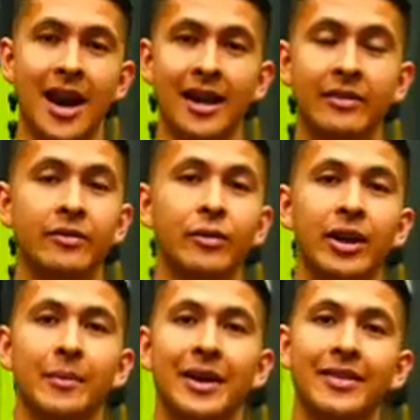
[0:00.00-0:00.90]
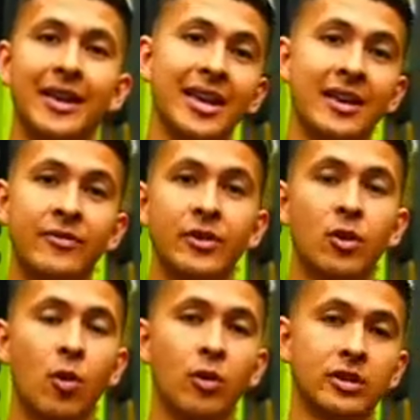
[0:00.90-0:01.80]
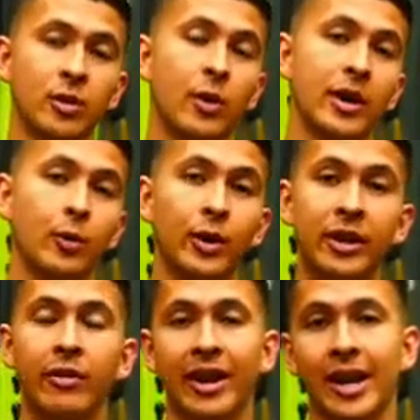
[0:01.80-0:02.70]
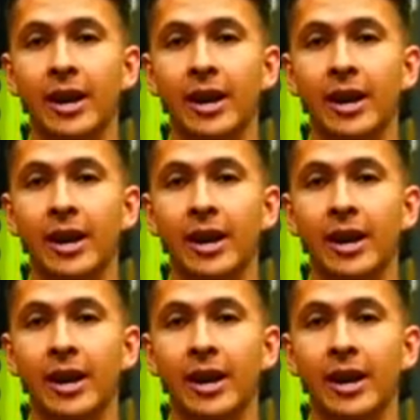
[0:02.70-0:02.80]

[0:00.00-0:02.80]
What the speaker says: I'd even recommend that if your core is quite weak right